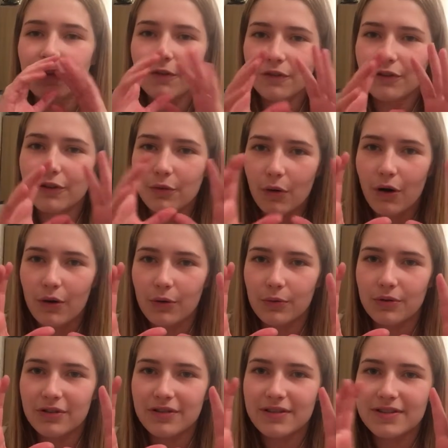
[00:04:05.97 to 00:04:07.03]
For
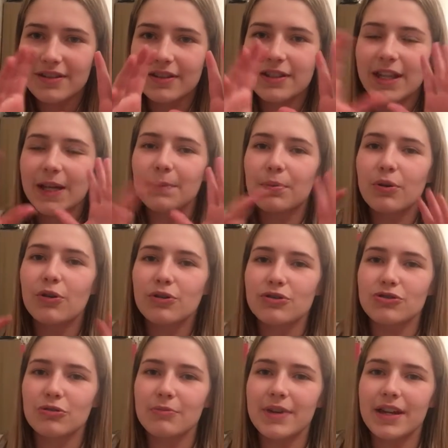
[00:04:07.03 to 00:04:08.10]
quotes, you can put
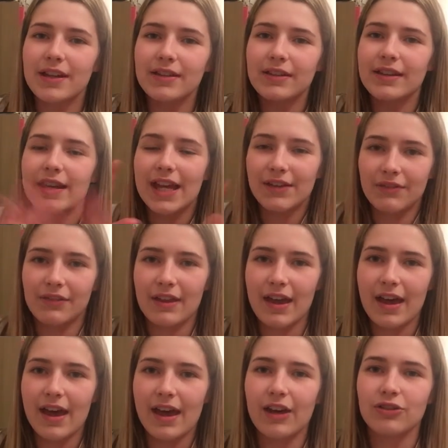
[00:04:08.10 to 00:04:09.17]
some in here and
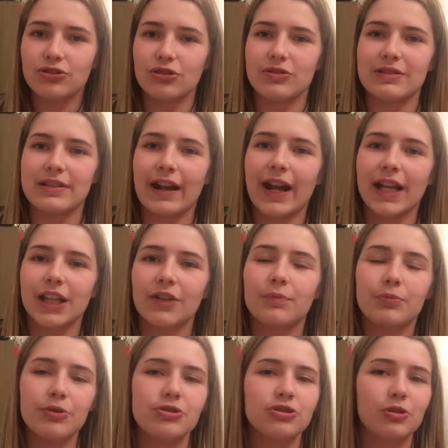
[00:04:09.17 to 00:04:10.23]
there just to kind of
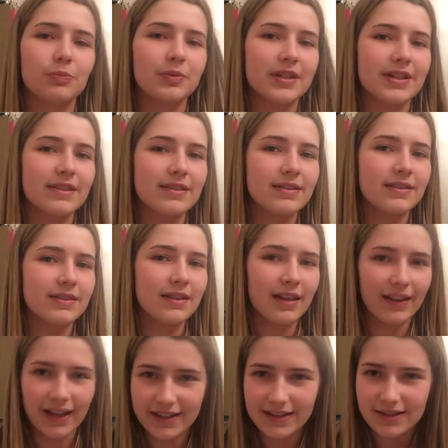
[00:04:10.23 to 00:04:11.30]
boost up your
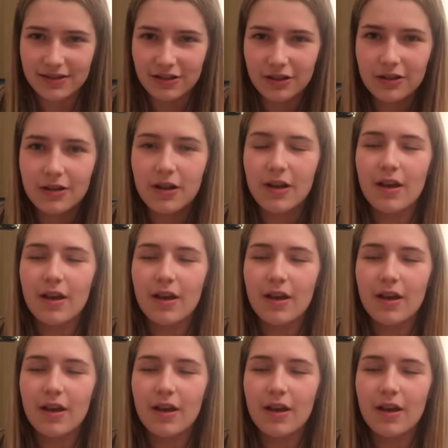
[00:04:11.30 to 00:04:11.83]
answer,